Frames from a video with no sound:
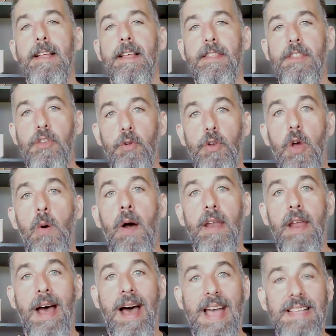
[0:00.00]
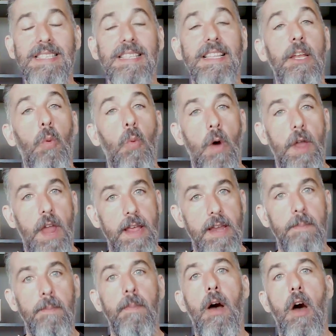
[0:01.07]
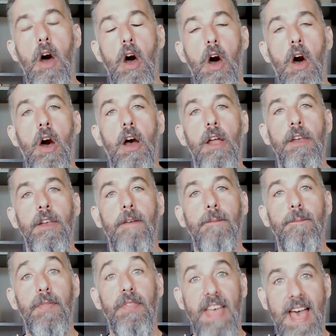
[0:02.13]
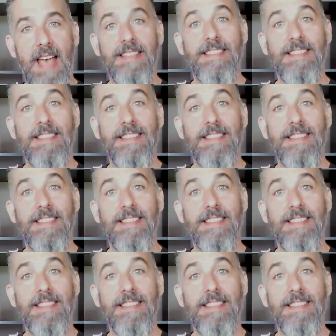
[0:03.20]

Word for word: you know how to isolate one item on that